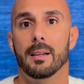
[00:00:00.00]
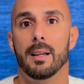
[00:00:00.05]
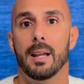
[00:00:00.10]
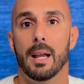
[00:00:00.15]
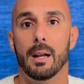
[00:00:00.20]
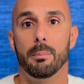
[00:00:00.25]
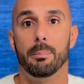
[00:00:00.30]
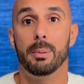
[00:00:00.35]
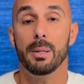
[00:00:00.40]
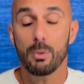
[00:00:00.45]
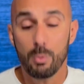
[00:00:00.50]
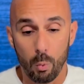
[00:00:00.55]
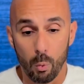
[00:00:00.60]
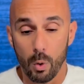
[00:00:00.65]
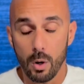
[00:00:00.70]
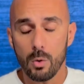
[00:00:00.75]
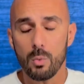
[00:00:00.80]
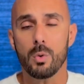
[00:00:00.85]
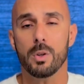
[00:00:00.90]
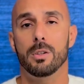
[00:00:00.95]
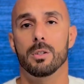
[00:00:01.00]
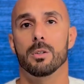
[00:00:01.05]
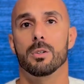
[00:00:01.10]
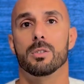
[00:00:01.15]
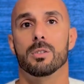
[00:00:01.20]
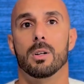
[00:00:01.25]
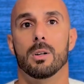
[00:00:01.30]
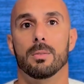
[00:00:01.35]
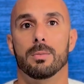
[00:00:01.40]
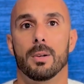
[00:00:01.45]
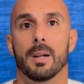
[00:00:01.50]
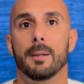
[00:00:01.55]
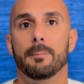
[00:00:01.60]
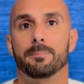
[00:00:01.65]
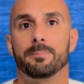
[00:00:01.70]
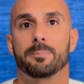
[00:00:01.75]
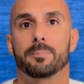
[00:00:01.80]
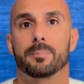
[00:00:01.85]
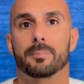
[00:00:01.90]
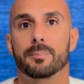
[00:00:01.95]
and be one with yourself, right?
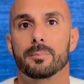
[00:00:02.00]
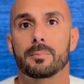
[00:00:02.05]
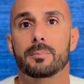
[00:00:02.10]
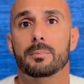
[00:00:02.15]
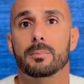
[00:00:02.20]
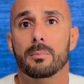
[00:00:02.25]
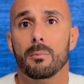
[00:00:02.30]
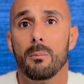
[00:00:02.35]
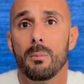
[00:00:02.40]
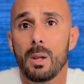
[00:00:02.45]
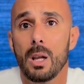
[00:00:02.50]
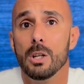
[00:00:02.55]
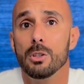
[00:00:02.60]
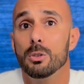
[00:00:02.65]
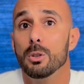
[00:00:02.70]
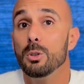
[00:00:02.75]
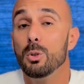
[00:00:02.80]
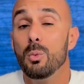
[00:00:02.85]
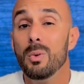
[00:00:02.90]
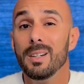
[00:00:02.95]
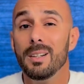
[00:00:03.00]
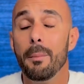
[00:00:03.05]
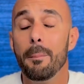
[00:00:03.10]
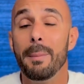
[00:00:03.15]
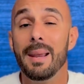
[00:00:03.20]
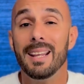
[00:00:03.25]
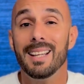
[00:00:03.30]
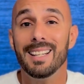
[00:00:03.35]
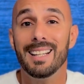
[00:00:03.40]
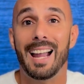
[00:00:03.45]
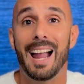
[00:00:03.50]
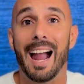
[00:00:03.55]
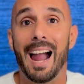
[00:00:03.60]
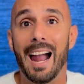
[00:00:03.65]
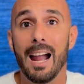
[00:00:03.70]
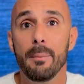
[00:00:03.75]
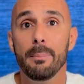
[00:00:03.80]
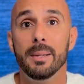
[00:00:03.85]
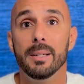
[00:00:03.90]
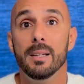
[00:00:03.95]
And so you want to make it a
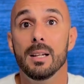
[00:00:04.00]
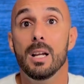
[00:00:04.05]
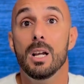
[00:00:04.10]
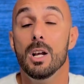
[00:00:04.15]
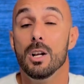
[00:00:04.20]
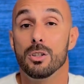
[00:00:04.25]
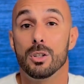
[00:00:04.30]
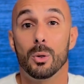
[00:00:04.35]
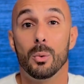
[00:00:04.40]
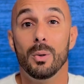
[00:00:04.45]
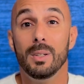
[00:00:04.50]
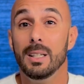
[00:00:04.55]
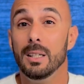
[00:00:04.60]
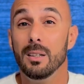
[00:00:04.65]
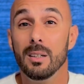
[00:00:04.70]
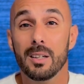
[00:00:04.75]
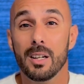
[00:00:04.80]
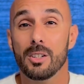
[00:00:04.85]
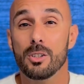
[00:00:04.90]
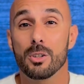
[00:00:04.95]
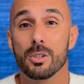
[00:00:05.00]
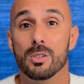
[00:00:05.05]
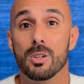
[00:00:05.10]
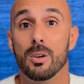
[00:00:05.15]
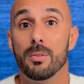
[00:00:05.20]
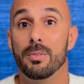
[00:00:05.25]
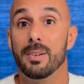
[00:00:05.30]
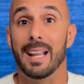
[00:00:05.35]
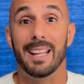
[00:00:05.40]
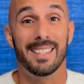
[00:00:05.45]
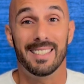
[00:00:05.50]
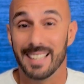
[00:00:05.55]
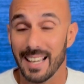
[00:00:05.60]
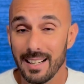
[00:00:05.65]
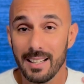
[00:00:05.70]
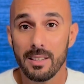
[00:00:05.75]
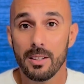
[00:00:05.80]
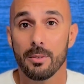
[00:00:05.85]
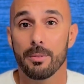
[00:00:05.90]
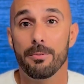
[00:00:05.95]
habit to really look at yourself dead
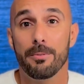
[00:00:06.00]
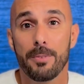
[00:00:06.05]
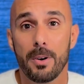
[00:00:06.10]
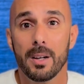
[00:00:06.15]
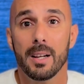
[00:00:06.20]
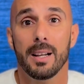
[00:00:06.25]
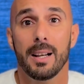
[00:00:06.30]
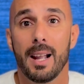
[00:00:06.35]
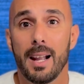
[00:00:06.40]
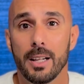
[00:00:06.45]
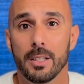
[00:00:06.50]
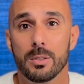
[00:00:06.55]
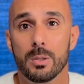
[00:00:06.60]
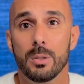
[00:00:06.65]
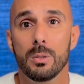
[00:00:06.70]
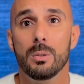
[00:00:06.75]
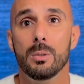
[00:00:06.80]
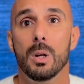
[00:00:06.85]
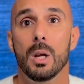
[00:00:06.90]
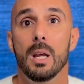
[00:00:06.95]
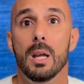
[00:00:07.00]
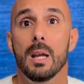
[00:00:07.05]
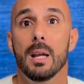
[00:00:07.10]
in the fucking eye too,